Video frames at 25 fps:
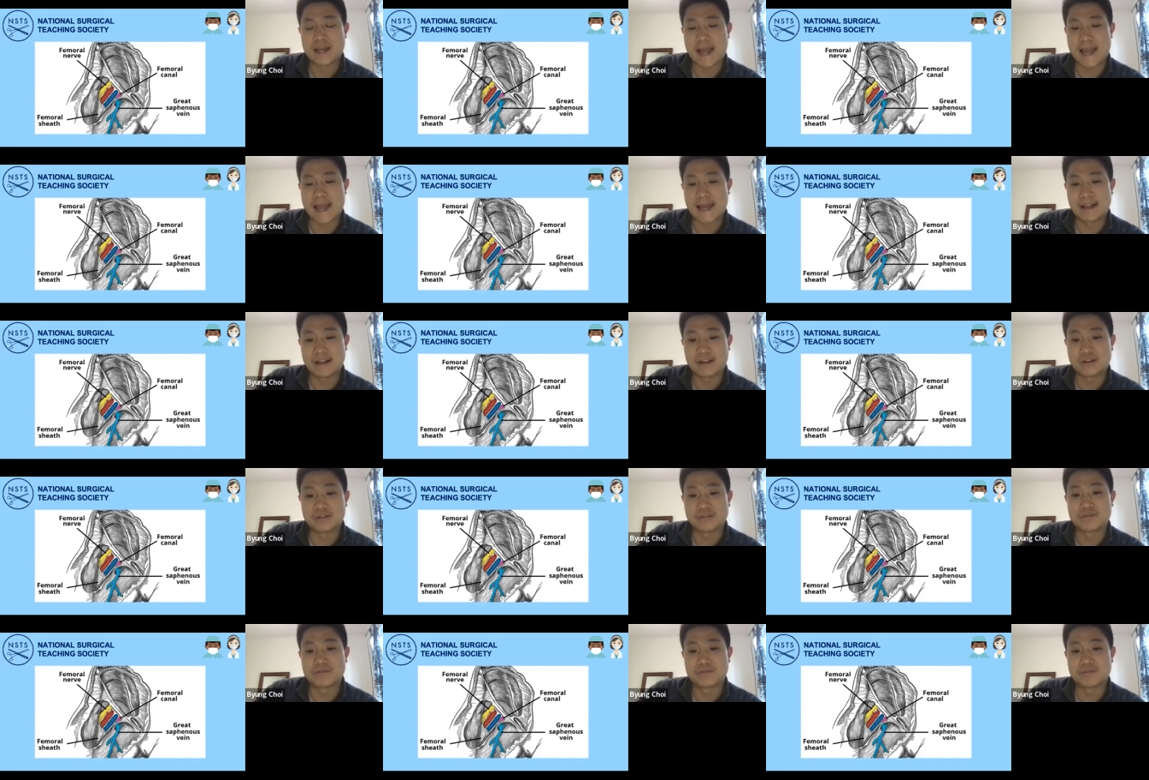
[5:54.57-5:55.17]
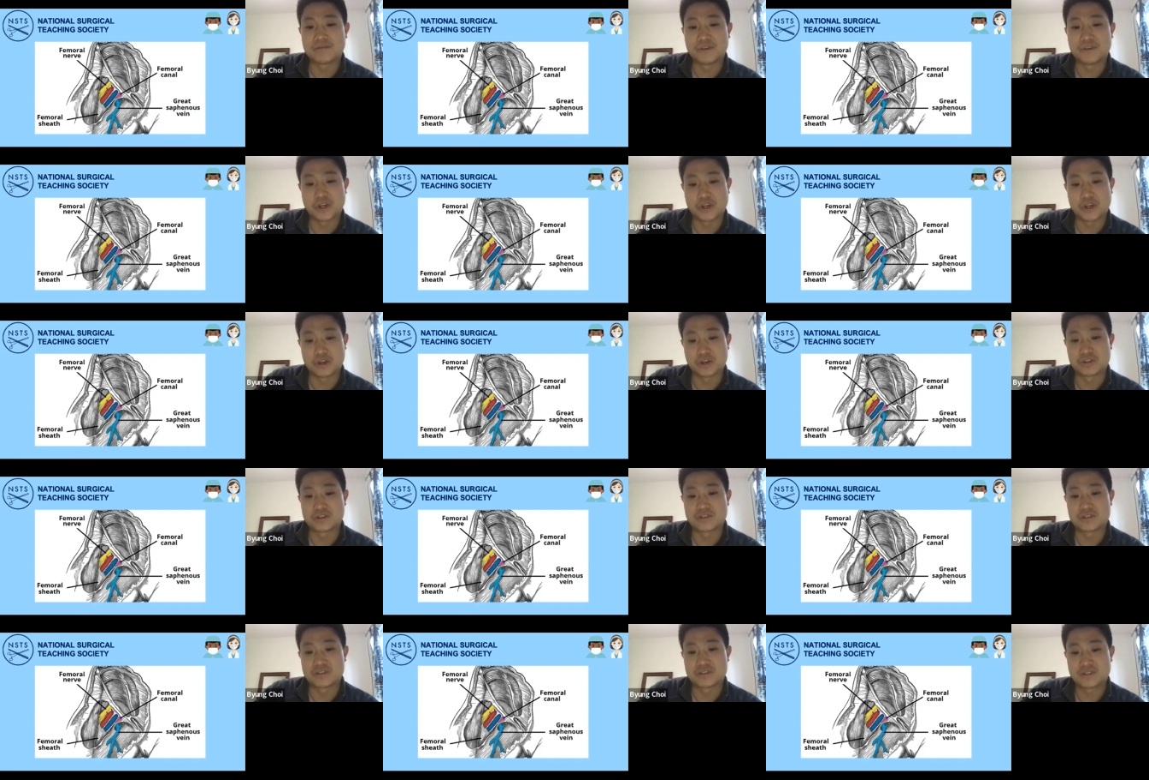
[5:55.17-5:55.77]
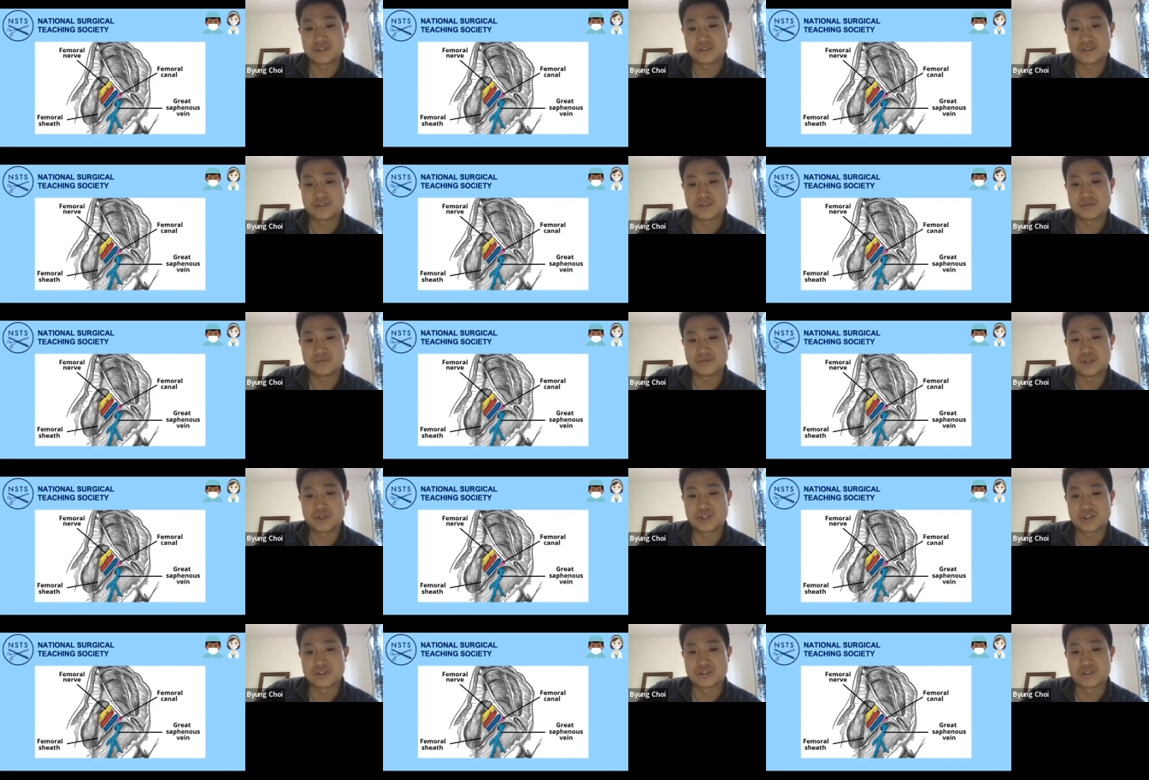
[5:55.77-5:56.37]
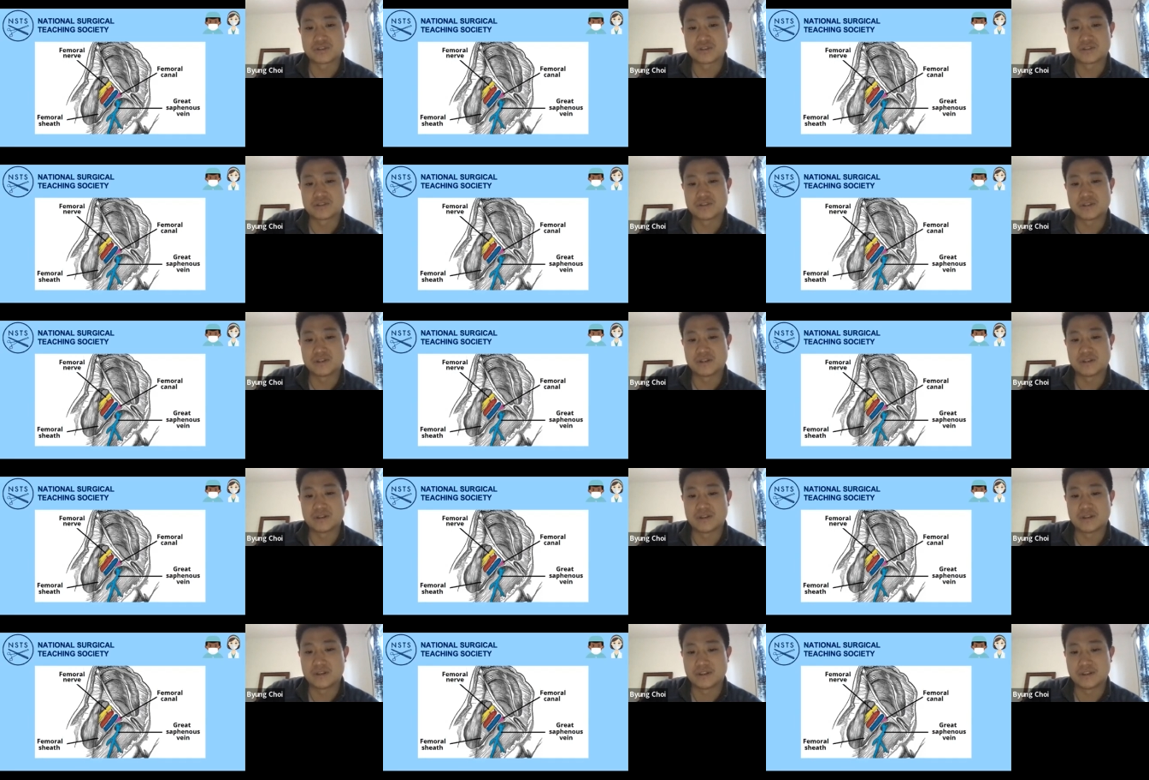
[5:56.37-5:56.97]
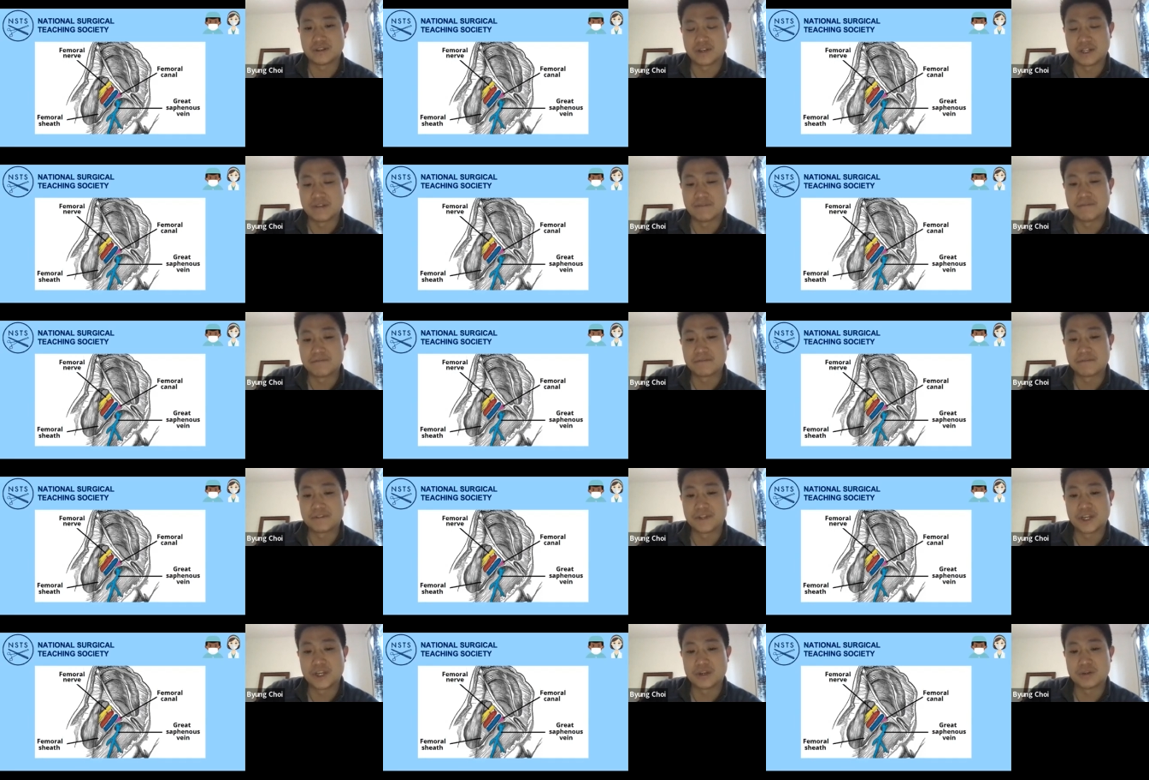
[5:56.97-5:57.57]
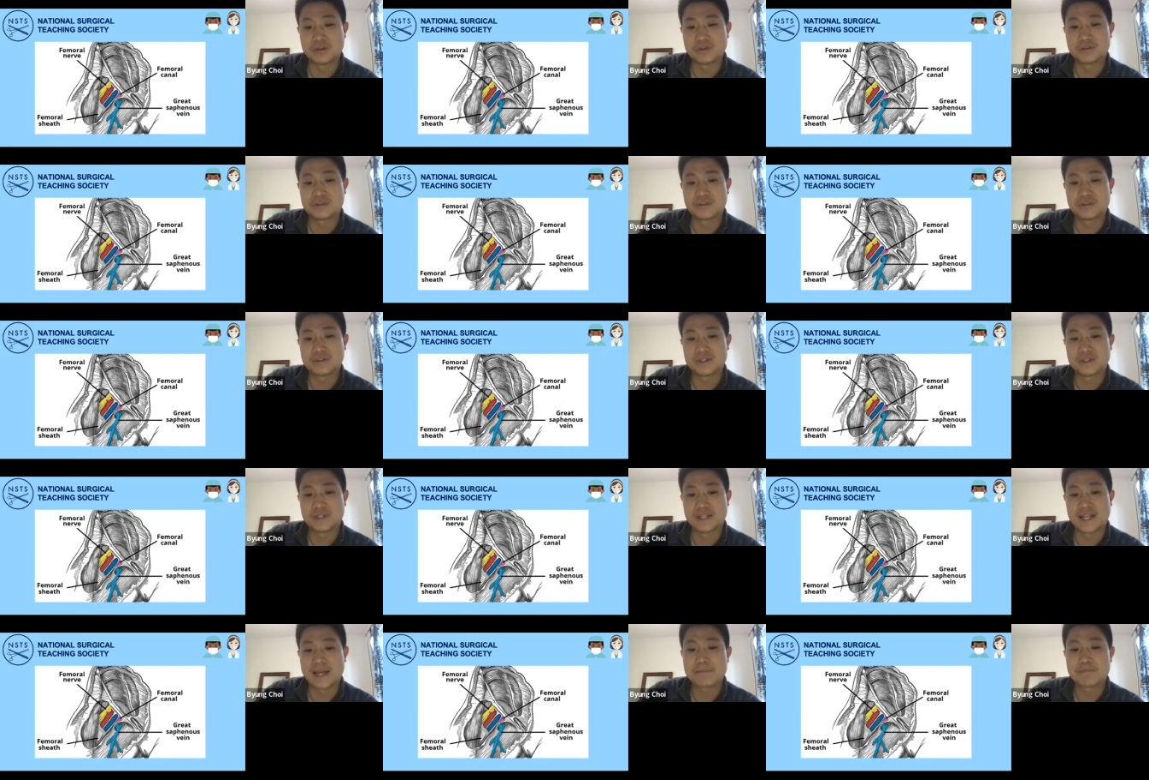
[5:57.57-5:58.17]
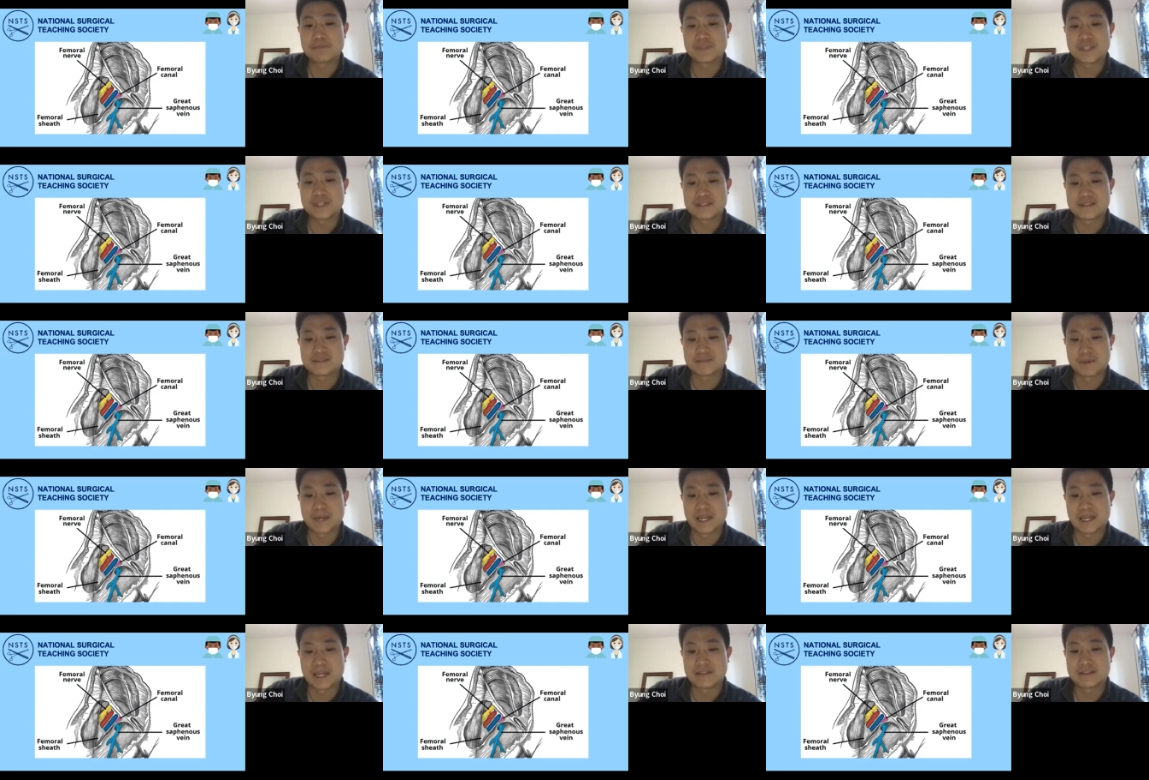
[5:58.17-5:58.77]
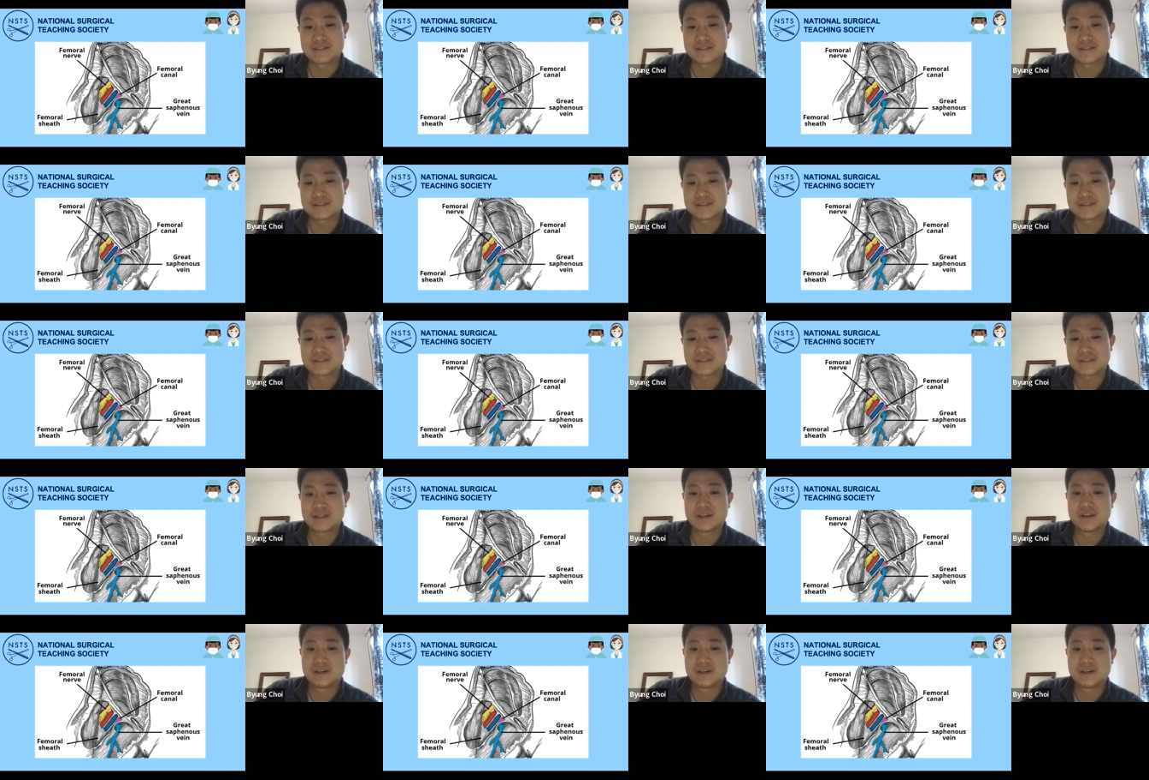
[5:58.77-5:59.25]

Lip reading: L first, which is your lymph node, an empty space,